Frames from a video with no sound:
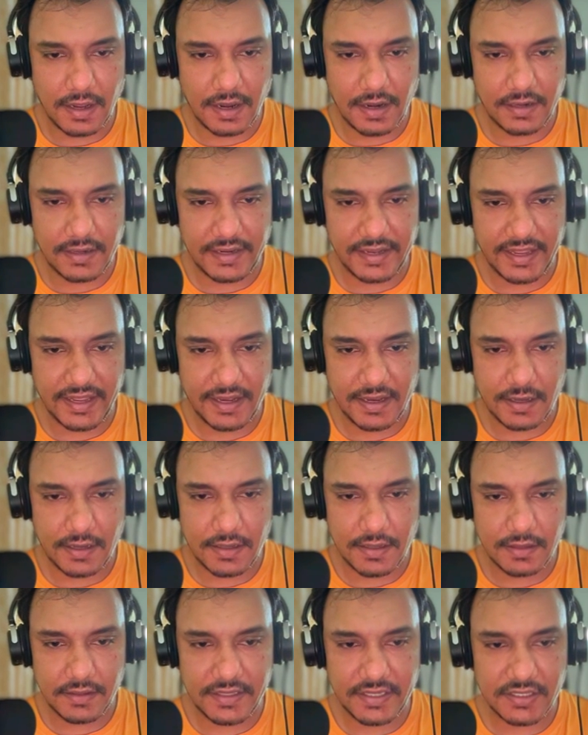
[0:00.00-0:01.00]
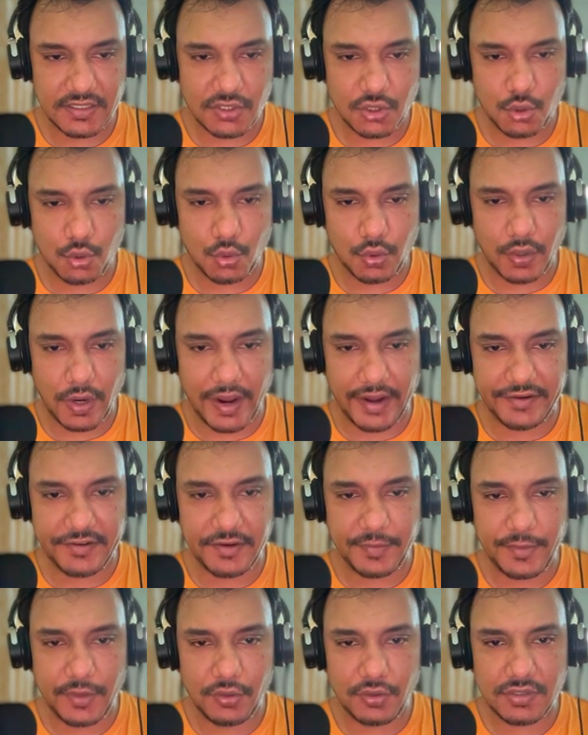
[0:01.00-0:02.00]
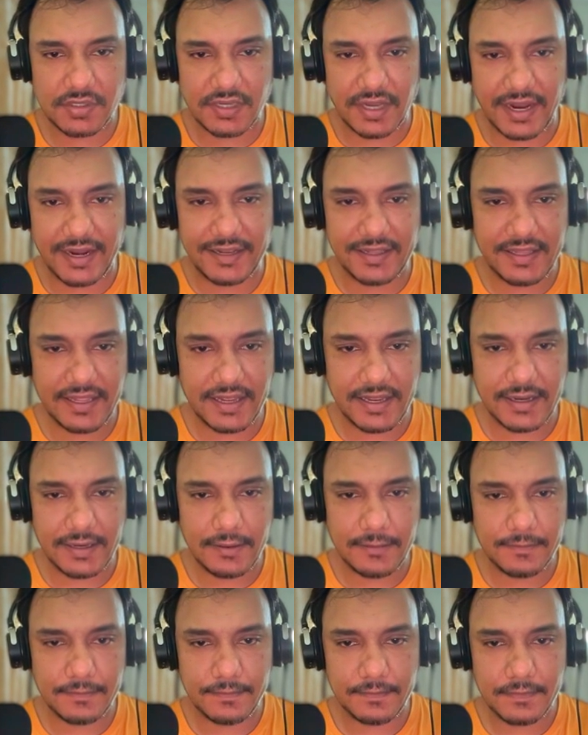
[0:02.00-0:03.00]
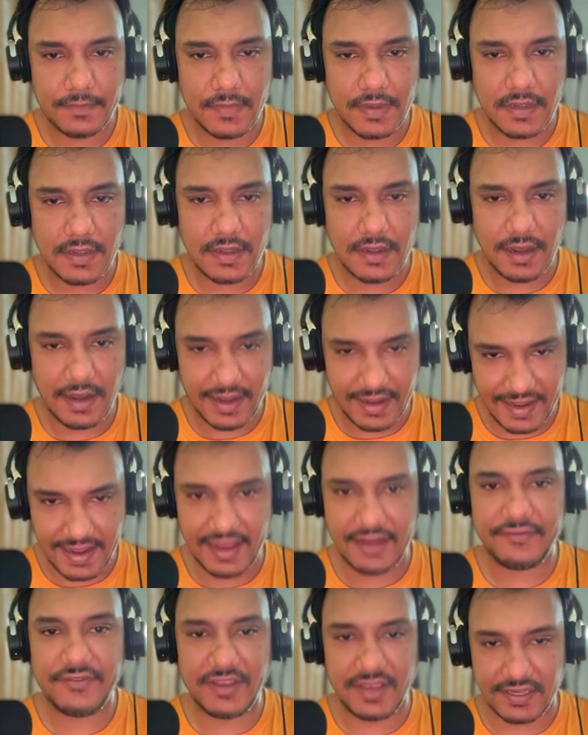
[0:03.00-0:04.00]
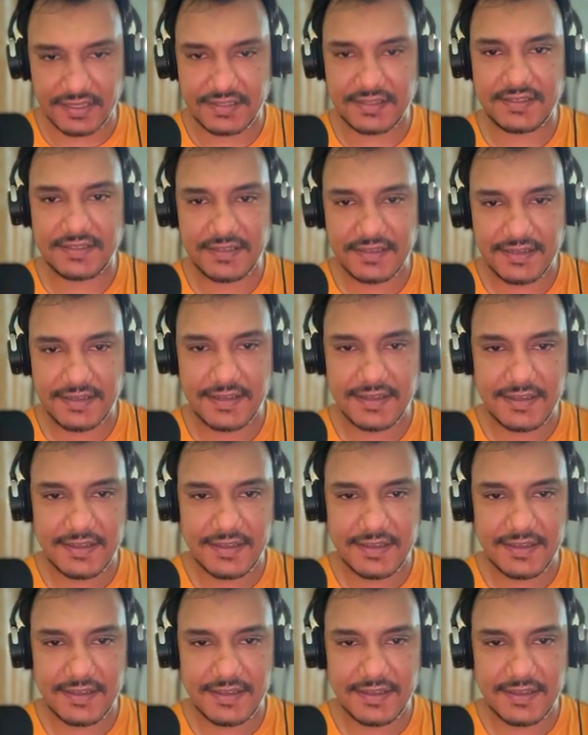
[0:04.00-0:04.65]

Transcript: I'll take these two attributes and then I have yes.